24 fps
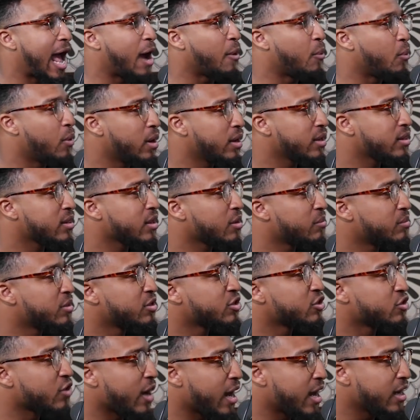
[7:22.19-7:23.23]
what are some of the
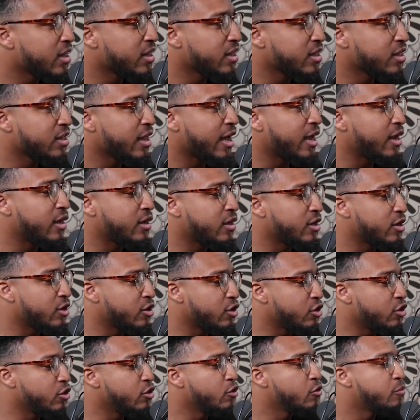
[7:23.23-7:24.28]
strategies that
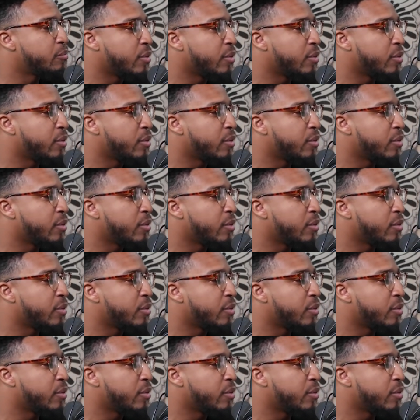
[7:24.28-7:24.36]
you